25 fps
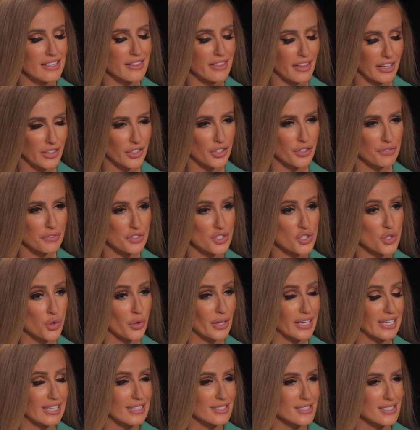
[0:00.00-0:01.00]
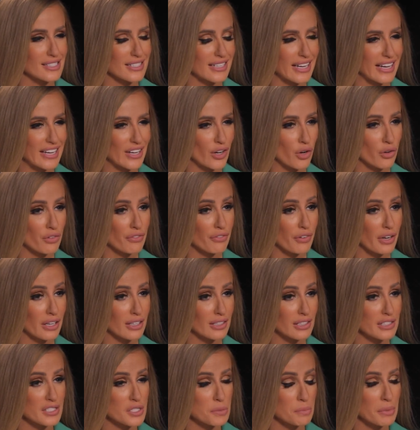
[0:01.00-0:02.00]
thank you for joining us today on
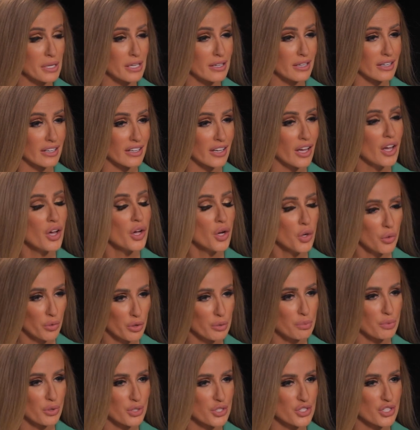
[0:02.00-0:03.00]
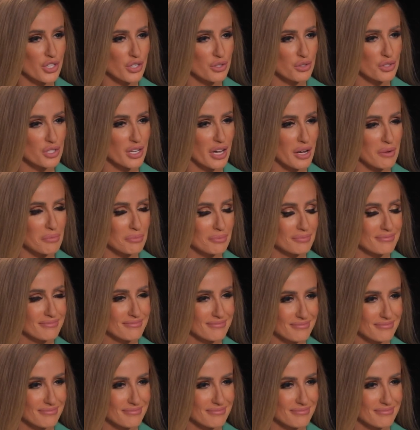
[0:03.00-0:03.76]
Frankly Speaking. We appreciate your time.